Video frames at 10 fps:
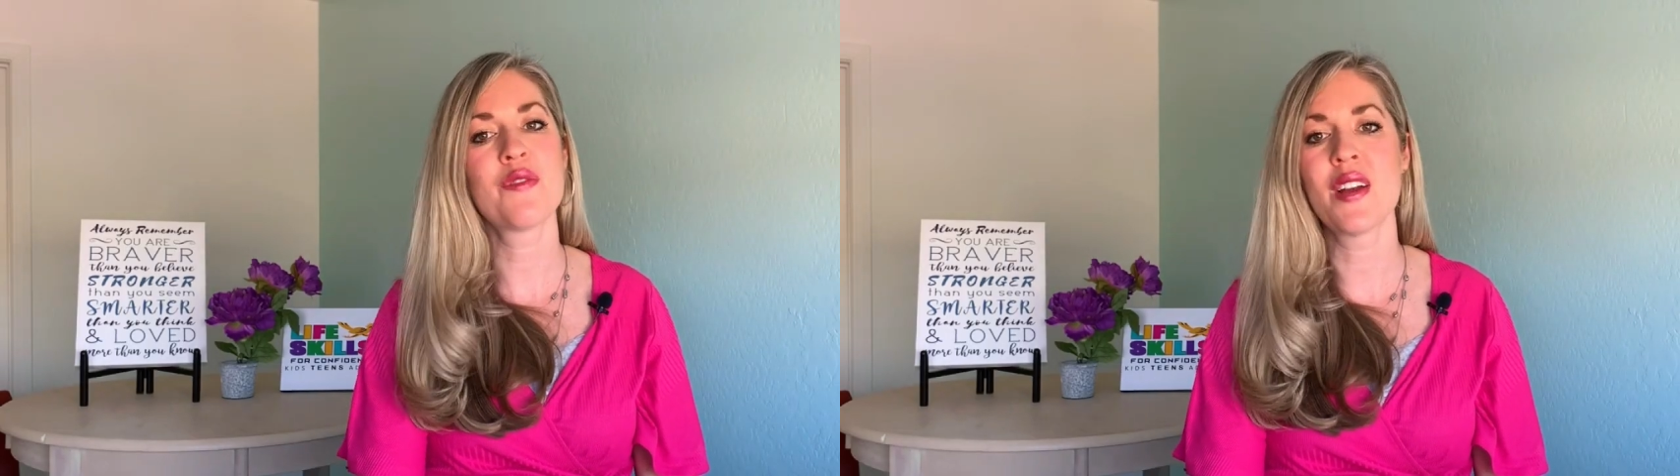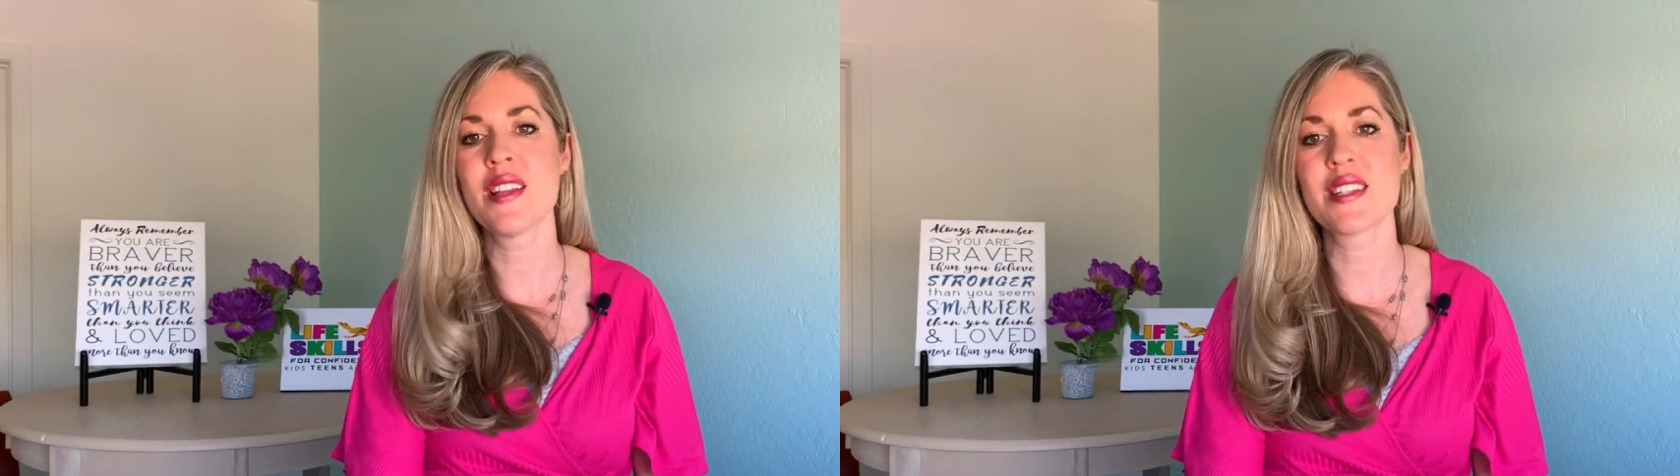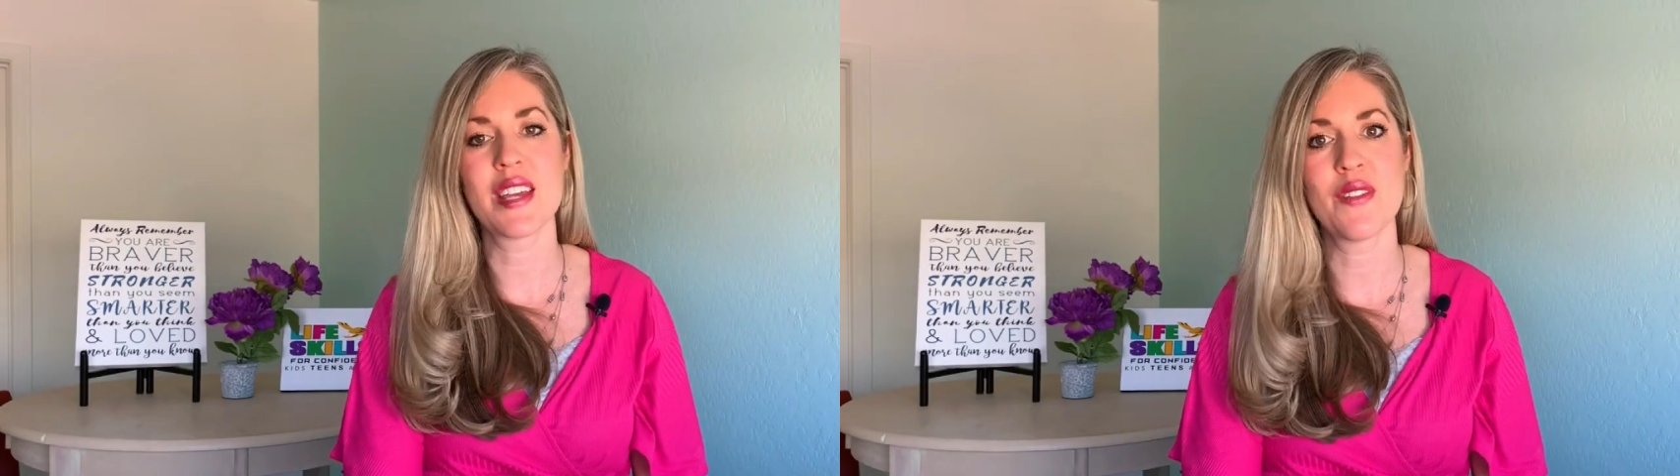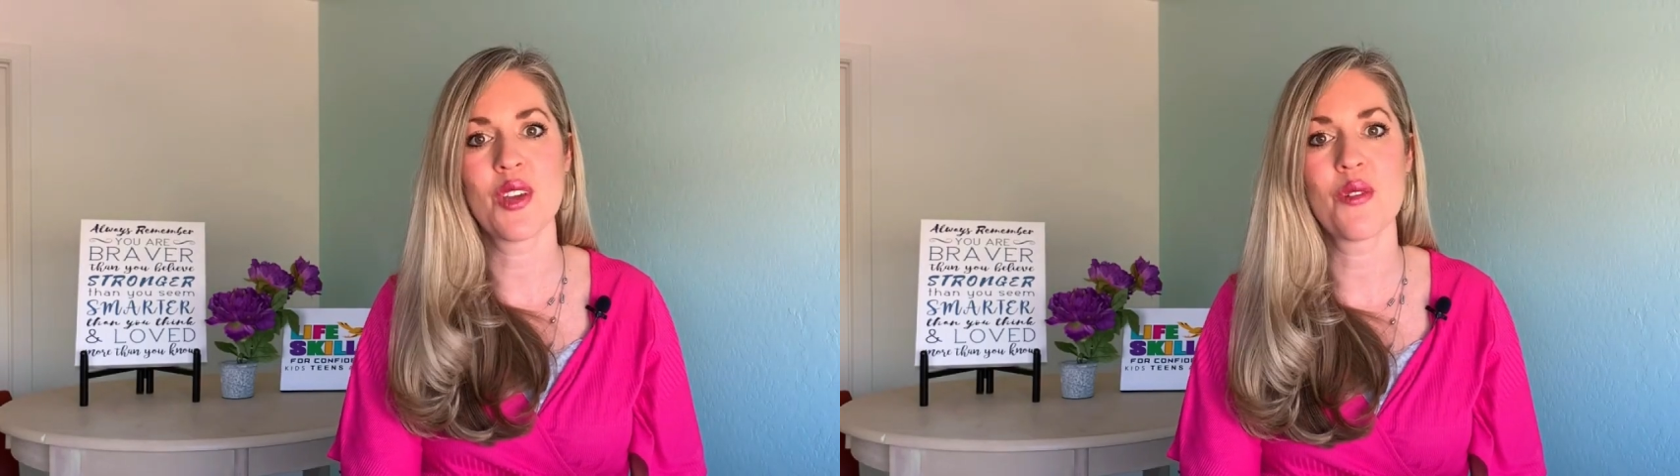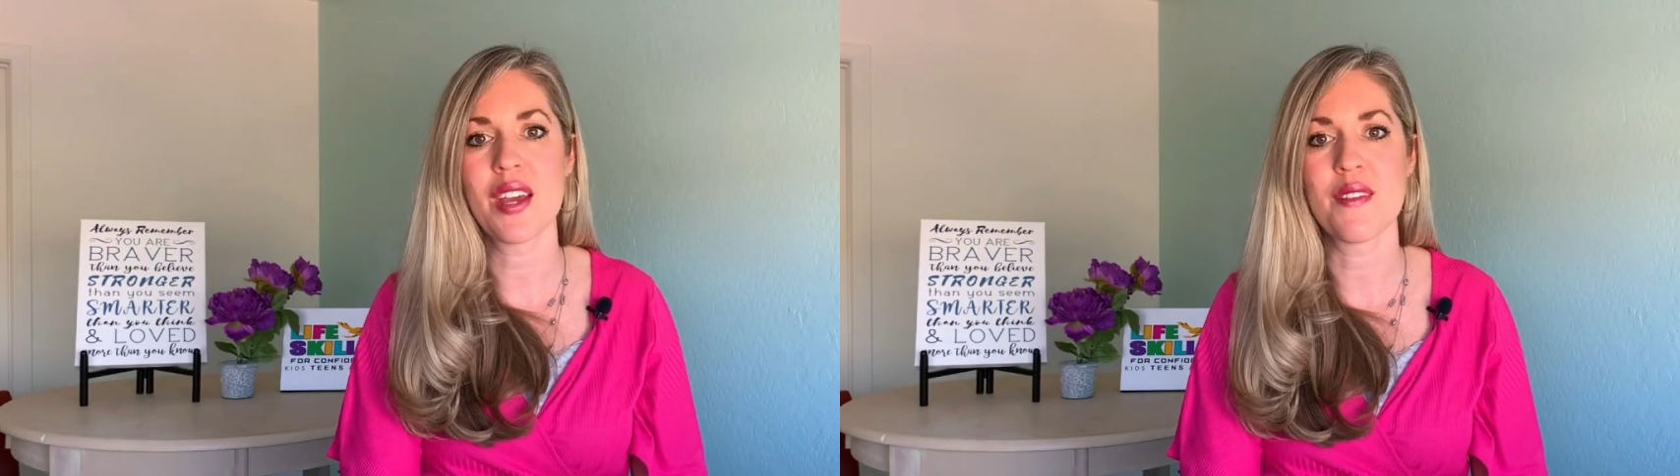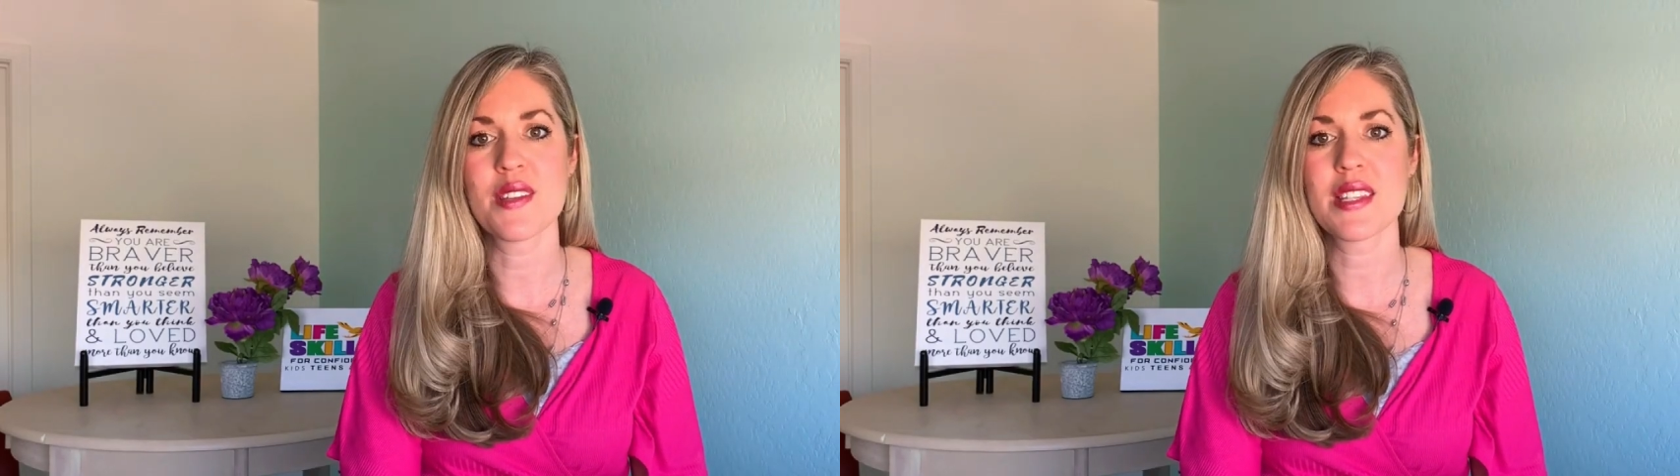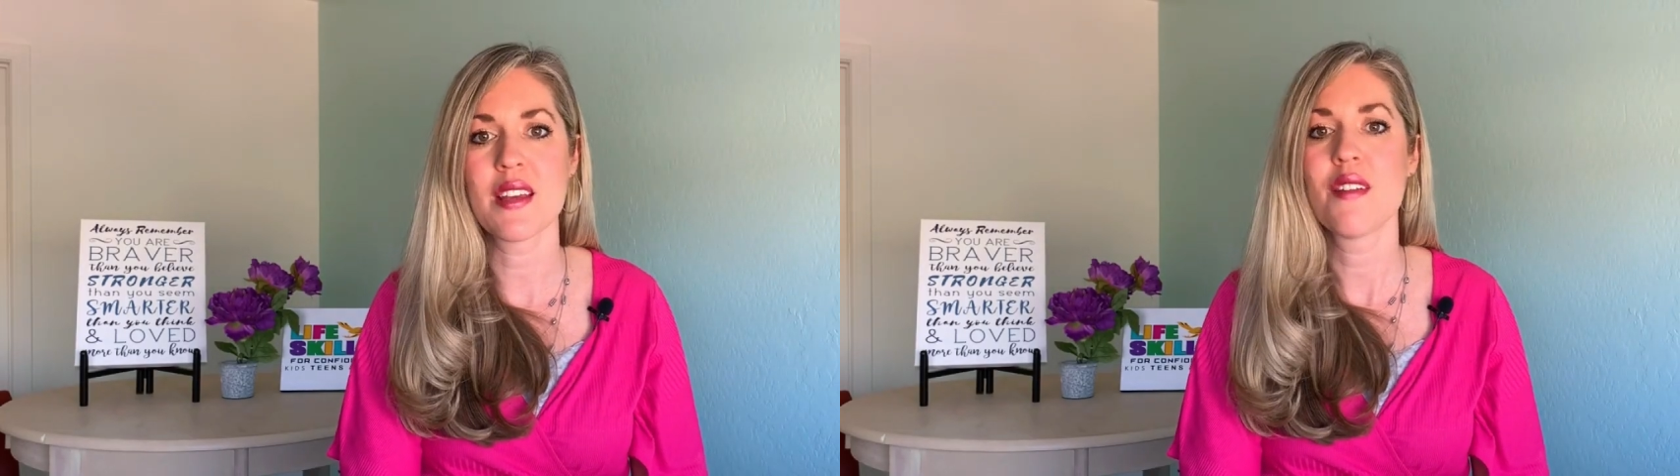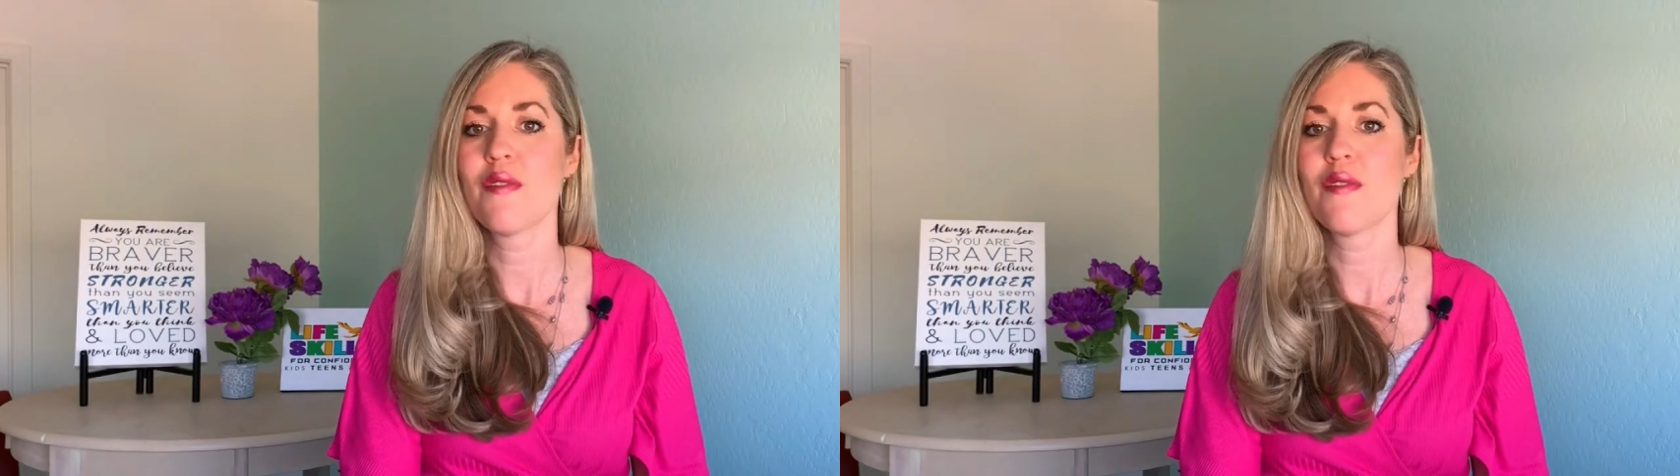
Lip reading: friends giving you gifts,